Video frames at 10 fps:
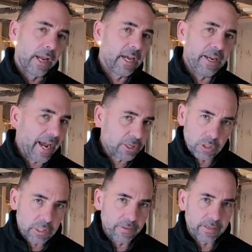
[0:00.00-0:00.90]

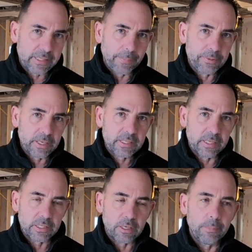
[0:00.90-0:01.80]
connections to the septic
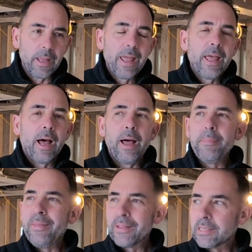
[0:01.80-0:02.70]
system. I
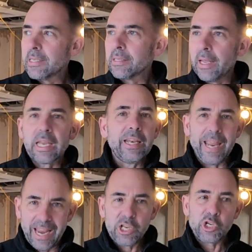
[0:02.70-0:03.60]
mean, this is like
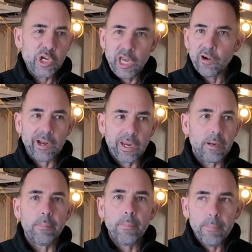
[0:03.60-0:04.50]
an engineering
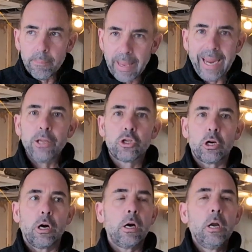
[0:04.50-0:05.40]

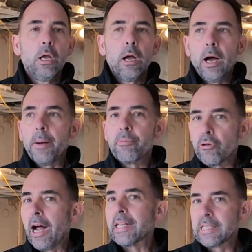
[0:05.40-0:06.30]
major
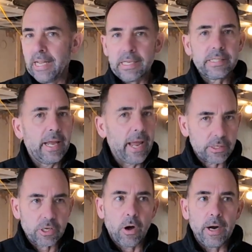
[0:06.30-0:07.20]
process that
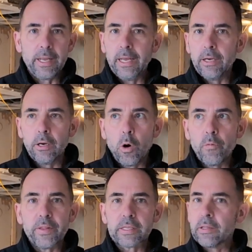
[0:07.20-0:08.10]
has gone in
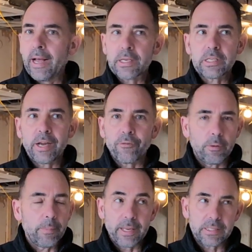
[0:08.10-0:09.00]
over this last
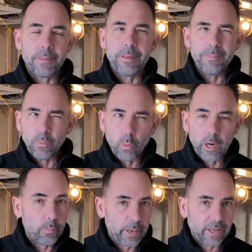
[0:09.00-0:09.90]
several months. I mean, what
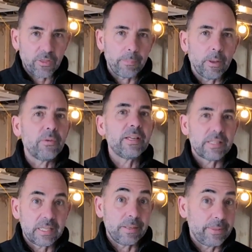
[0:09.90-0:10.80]
did we get the
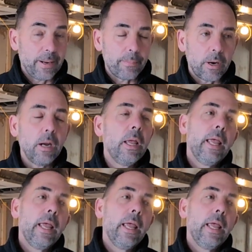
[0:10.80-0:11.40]
buildings in September?